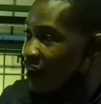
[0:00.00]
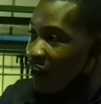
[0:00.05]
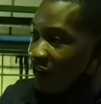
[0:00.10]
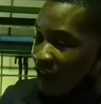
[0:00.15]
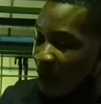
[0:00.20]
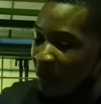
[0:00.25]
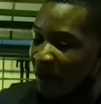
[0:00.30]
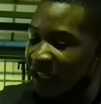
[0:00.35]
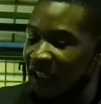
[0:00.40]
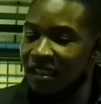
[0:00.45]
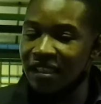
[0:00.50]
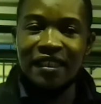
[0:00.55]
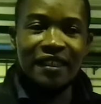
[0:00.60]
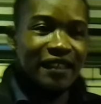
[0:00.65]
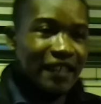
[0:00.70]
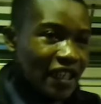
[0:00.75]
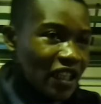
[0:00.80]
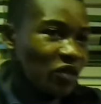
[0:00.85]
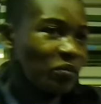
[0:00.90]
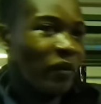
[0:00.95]
Fermentation
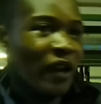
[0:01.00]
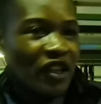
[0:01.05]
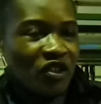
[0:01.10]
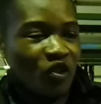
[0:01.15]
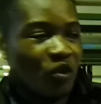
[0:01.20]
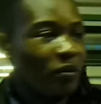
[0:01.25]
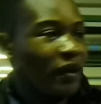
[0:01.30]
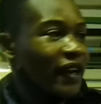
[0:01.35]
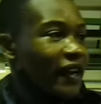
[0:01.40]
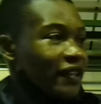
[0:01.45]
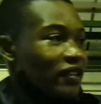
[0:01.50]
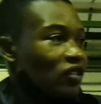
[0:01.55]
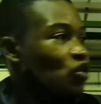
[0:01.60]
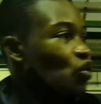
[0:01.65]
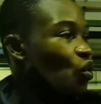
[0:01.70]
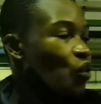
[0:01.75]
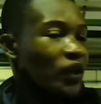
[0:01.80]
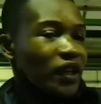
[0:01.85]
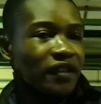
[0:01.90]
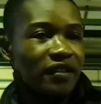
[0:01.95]
takes plus or minus
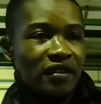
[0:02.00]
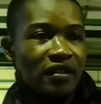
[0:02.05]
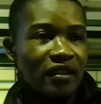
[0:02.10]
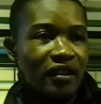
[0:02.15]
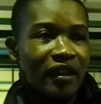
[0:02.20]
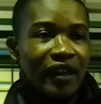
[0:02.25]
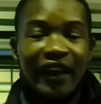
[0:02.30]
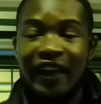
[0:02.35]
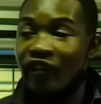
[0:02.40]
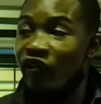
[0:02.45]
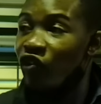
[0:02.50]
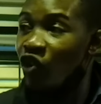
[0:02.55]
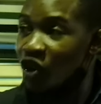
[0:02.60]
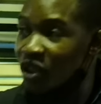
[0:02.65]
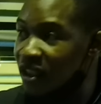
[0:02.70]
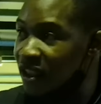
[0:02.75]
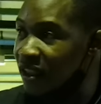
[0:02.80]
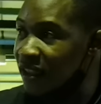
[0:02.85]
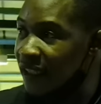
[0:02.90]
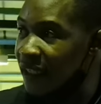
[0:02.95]
two weeks like
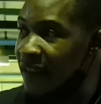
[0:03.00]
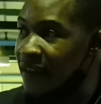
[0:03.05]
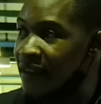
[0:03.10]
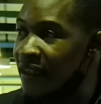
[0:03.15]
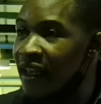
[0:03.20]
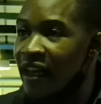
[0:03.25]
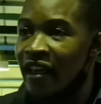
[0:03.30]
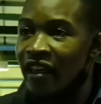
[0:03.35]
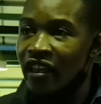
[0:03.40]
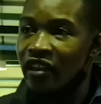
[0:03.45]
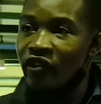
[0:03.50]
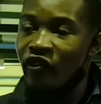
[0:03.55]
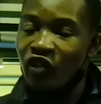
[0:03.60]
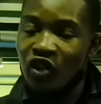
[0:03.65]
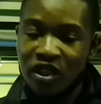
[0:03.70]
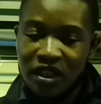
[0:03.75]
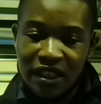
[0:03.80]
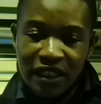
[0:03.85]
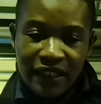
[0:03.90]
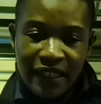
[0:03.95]
14 days. In
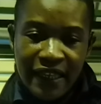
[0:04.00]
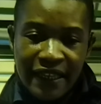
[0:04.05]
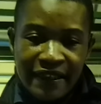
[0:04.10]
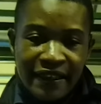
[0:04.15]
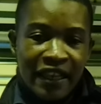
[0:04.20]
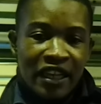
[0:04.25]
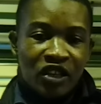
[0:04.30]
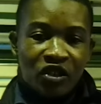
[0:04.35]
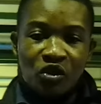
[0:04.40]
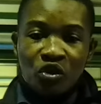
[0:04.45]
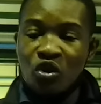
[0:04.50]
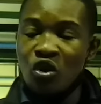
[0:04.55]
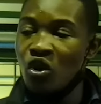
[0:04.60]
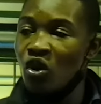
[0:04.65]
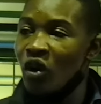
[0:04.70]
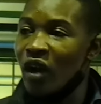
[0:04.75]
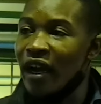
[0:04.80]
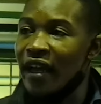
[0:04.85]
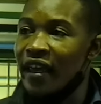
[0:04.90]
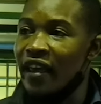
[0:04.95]
14 days, you no
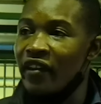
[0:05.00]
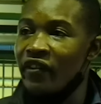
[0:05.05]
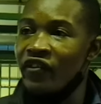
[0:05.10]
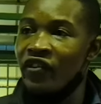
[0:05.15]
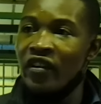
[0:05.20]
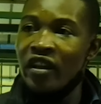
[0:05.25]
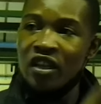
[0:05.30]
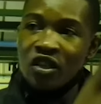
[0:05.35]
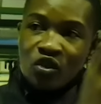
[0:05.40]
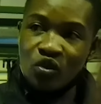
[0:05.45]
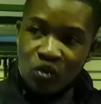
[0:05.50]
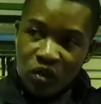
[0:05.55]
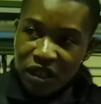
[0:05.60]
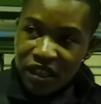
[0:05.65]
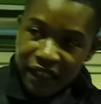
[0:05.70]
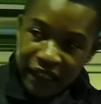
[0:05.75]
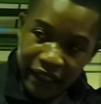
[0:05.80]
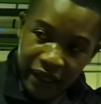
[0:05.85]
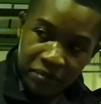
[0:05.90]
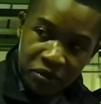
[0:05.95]
longer have
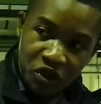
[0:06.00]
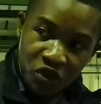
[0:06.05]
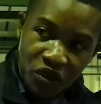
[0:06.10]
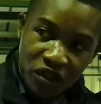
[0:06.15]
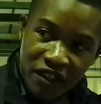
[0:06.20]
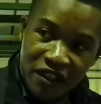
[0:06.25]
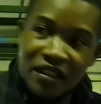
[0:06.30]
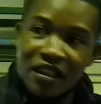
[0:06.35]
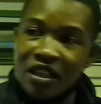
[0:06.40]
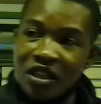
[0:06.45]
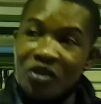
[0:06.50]
sweet grape juice.